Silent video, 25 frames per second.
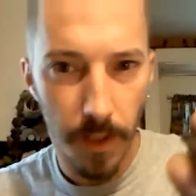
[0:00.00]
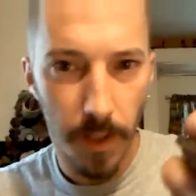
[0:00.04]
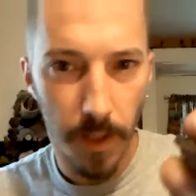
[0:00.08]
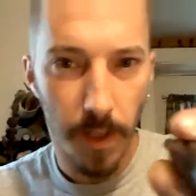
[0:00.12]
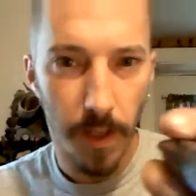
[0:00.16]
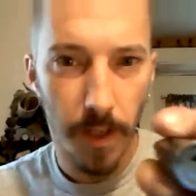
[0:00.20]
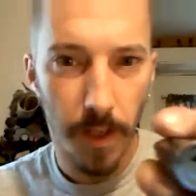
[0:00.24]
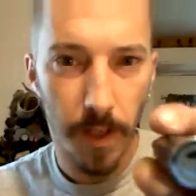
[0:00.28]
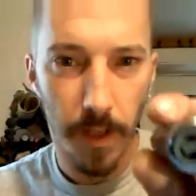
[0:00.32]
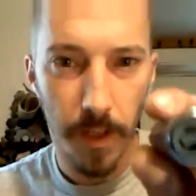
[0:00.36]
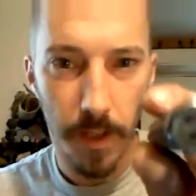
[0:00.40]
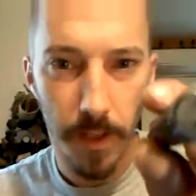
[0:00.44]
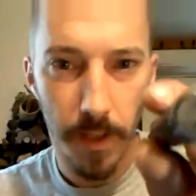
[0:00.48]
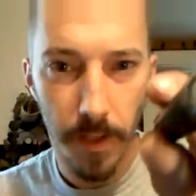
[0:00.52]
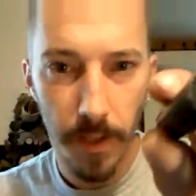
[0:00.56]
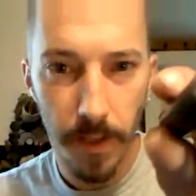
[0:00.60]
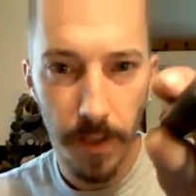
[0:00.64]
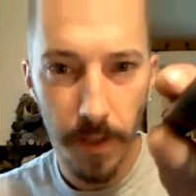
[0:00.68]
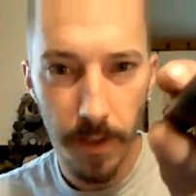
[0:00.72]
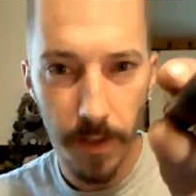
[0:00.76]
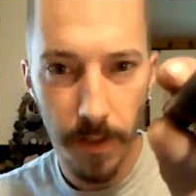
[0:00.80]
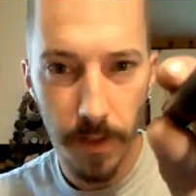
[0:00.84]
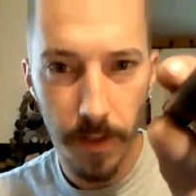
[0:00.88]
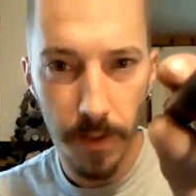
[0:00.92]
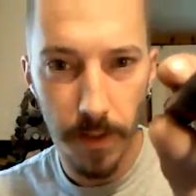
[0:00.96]
I
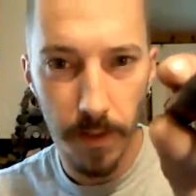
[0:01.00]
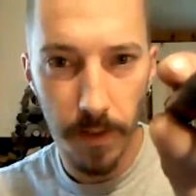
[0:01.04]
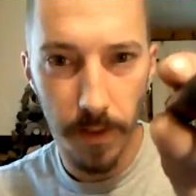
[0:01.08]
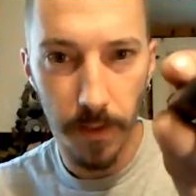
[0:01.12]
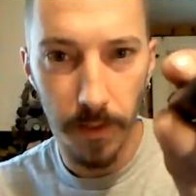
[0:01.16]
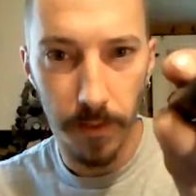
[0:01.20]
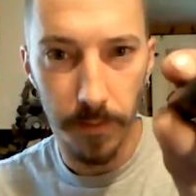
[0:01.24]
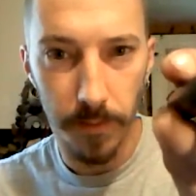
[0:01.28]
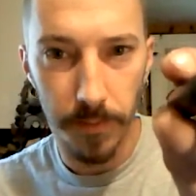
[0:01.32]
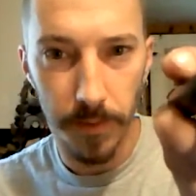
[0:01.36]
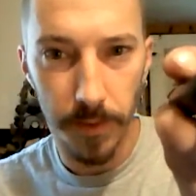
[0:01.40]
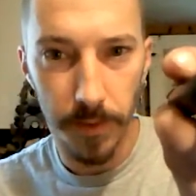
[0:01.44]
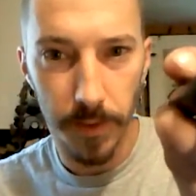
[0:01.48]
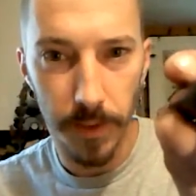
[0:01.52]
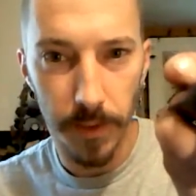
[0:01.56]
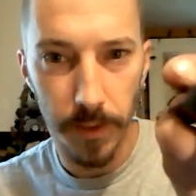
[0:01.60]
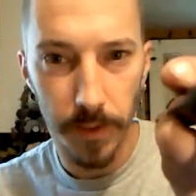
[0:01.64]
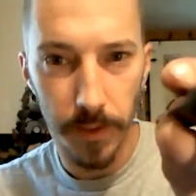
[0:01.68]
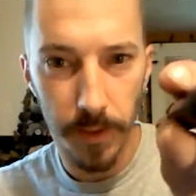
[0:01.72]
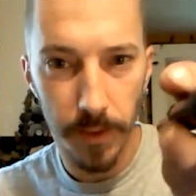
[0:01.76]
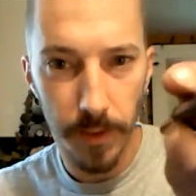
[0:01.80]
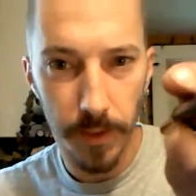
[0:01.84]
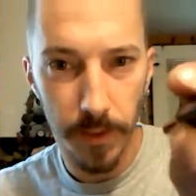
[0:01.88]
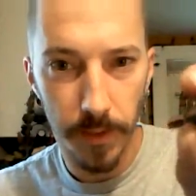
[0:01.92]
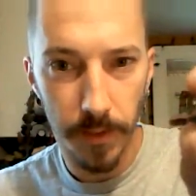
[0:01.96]
love
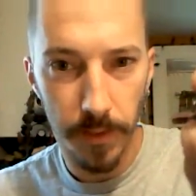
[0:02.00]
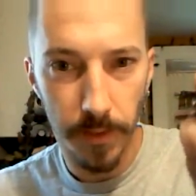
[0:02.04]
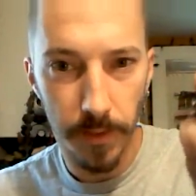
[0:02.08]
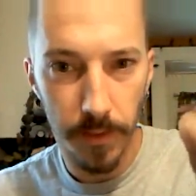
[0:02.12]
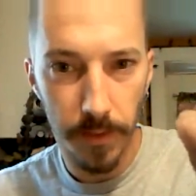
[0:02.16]
Signot,